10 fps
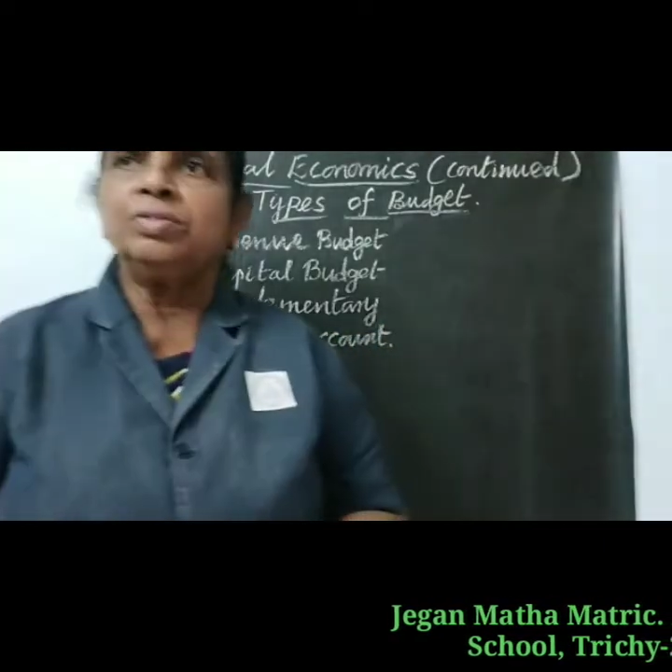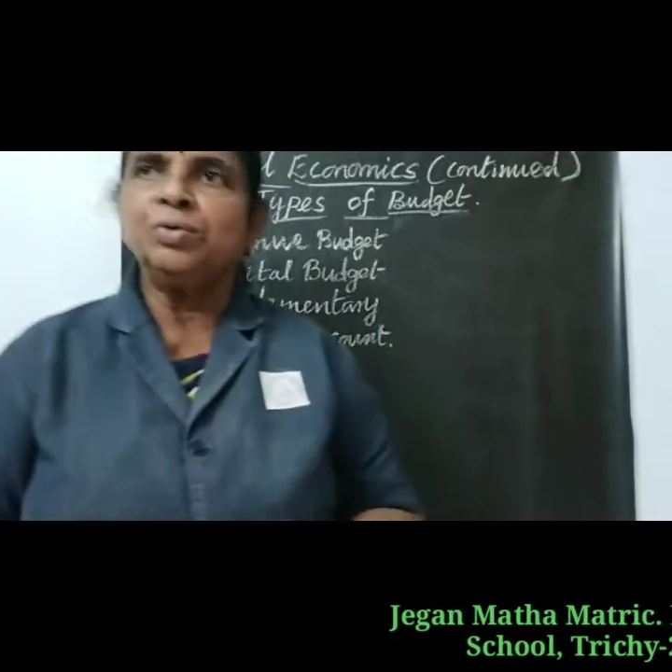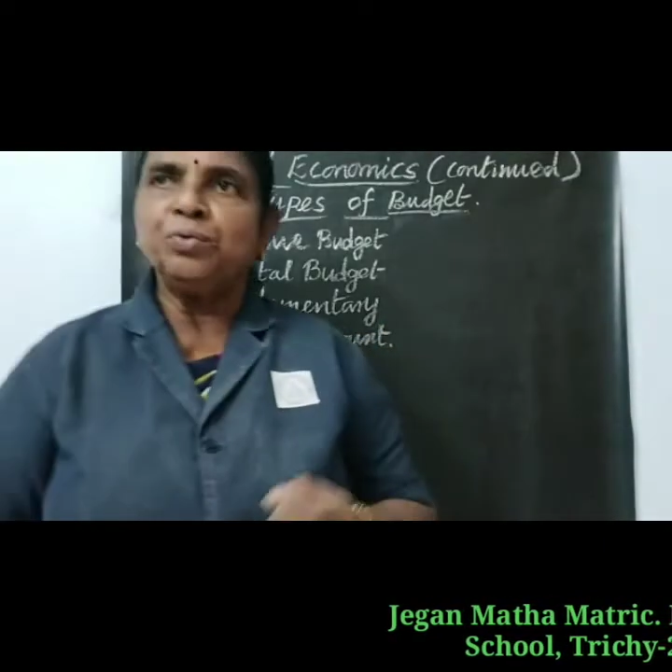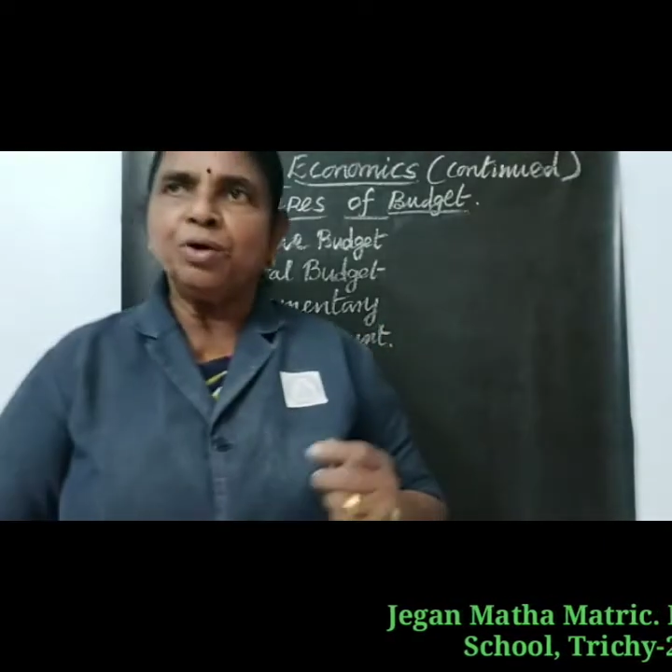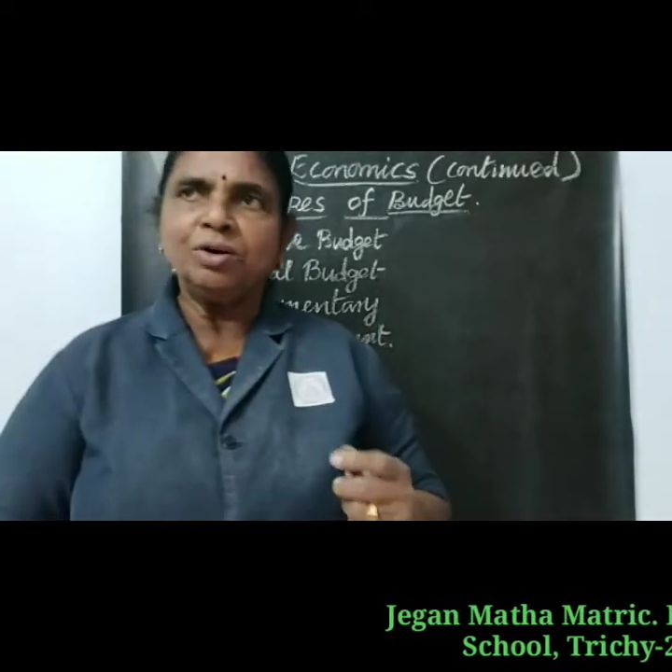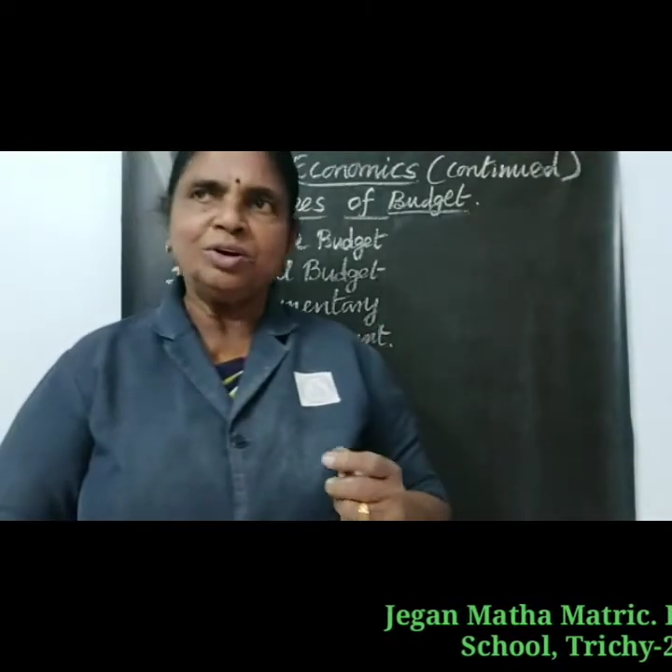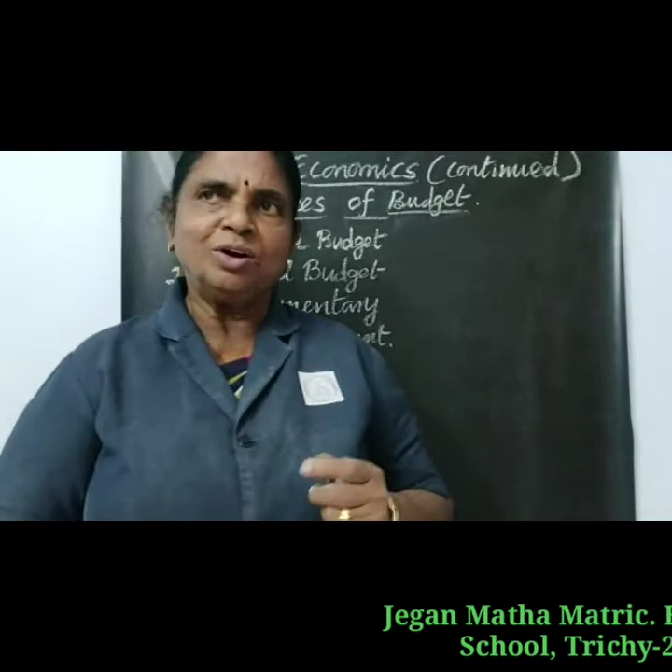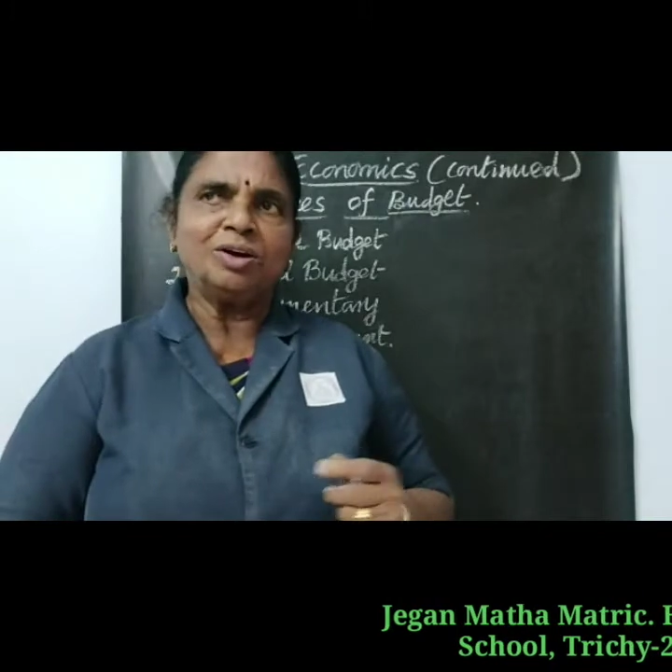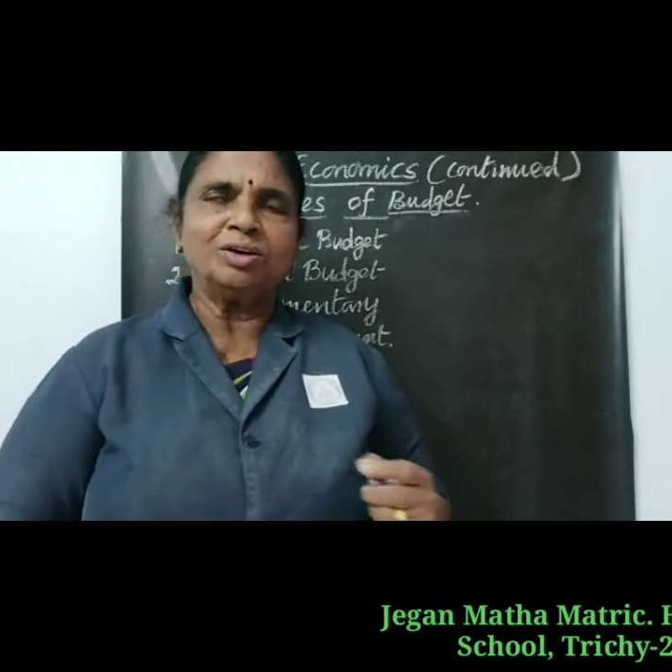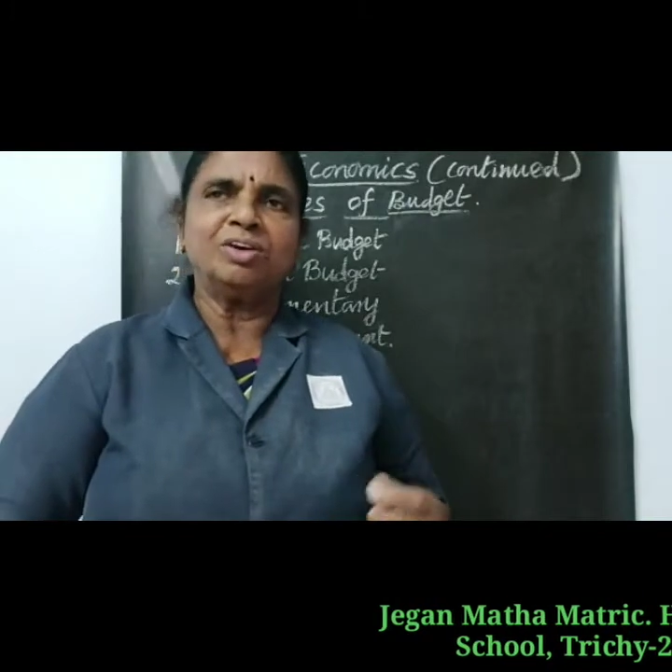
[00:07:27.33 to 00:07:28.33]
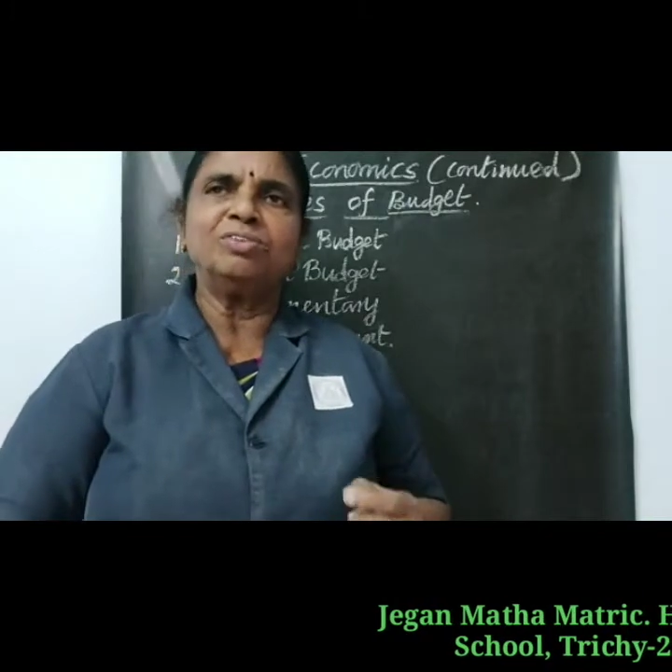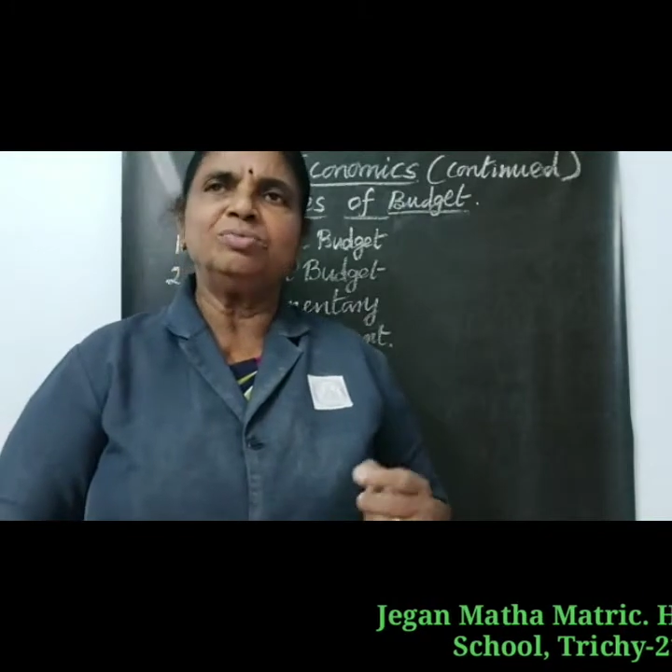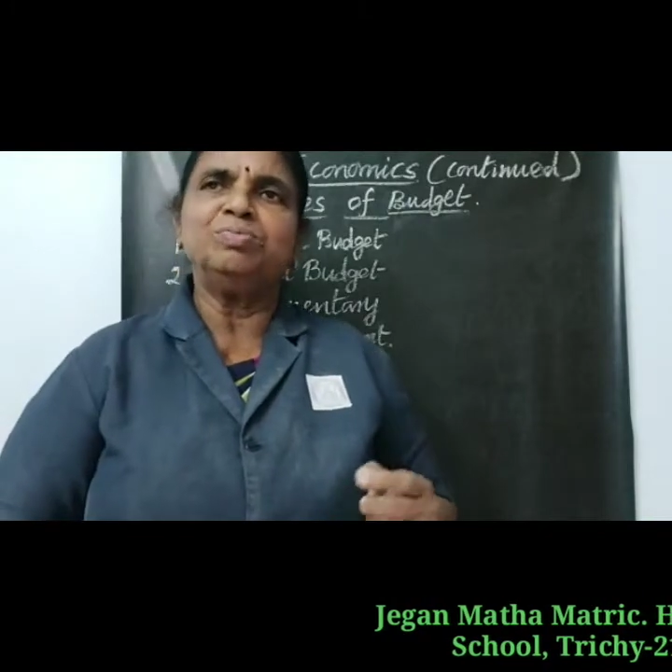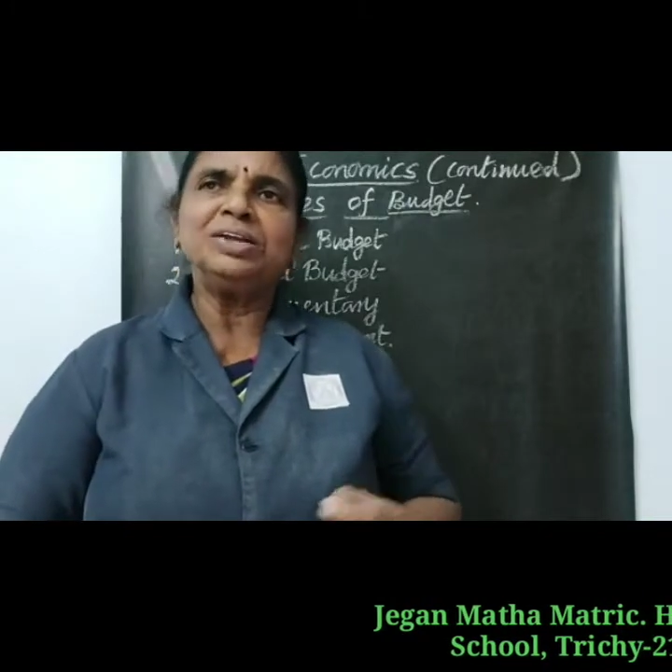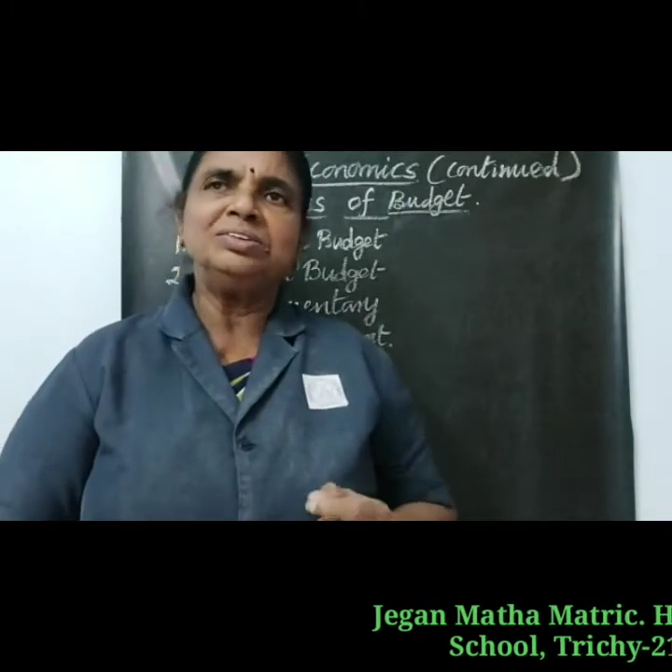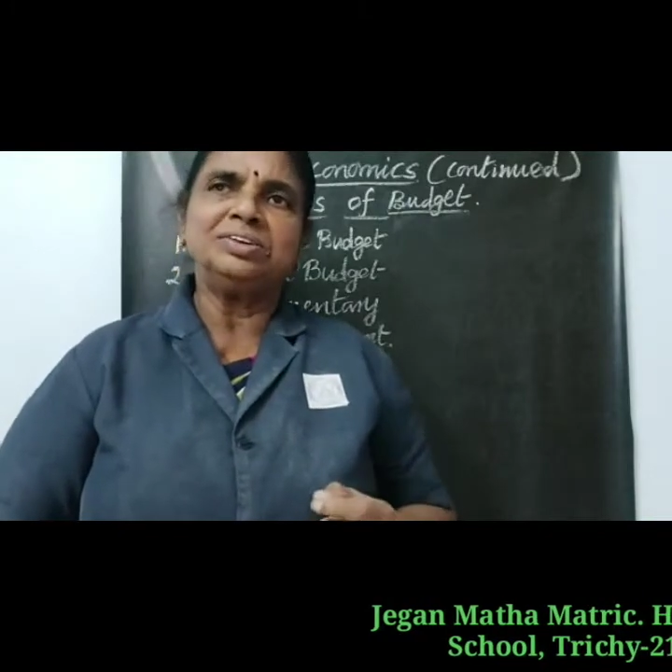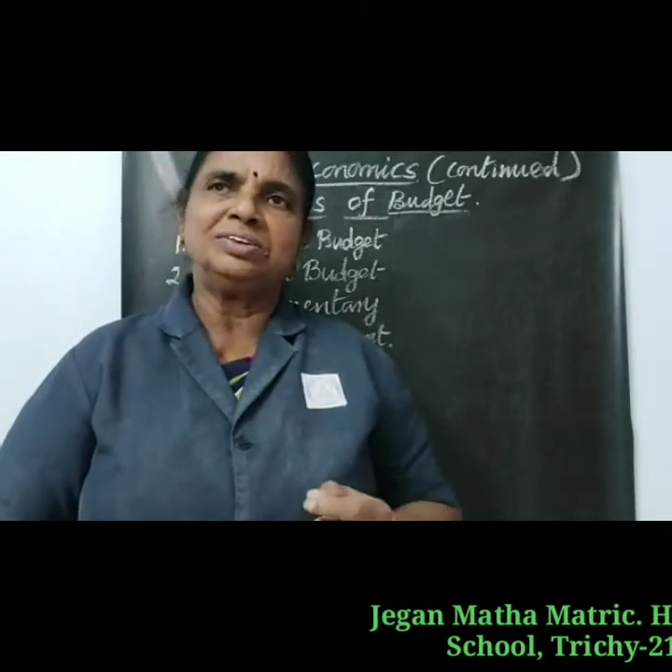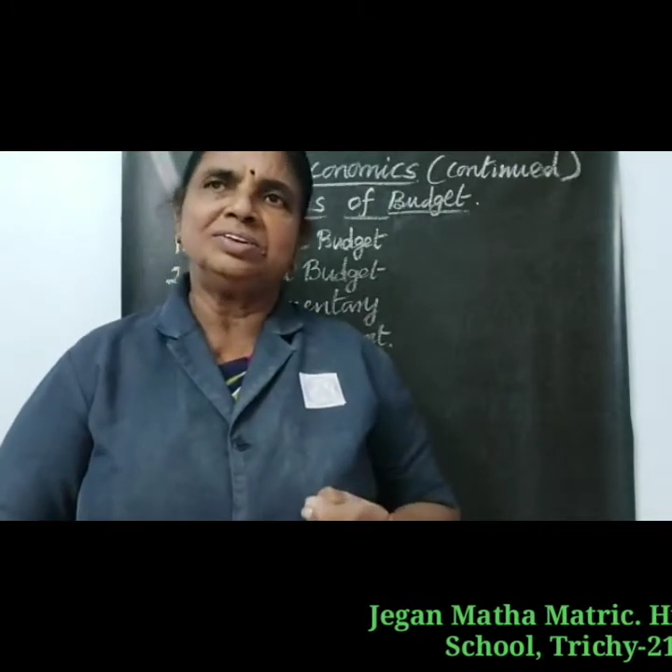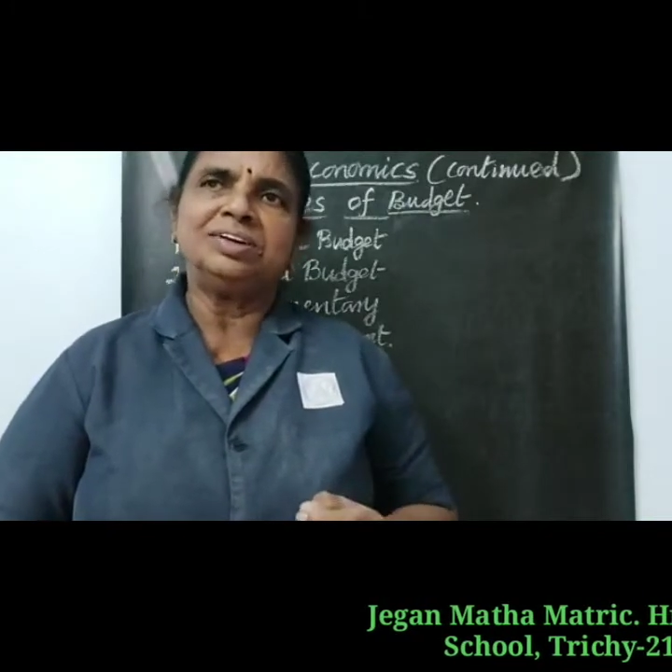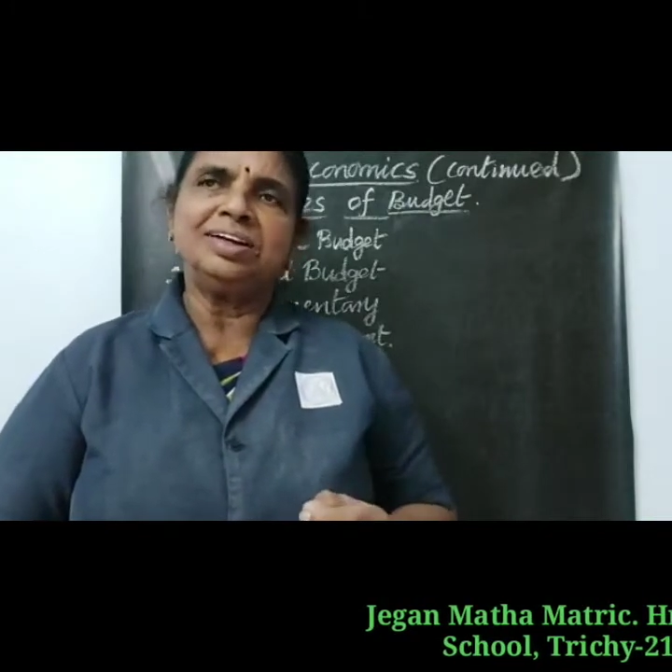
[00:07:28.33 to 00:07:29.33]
The vote on account budget